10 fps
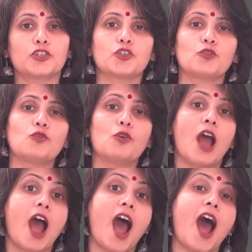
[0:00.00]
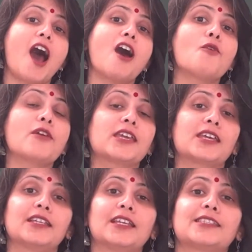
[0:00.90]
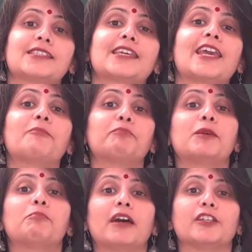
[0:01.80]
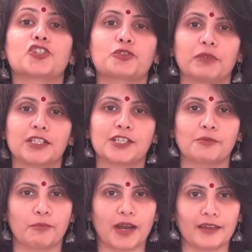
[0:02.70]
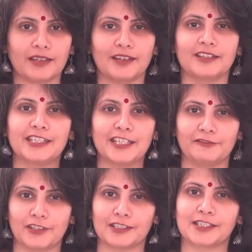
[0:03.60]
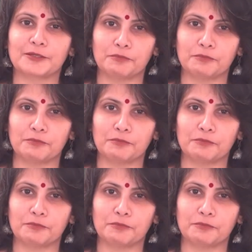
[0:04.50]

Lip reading: to how he can escape the punishment by a devious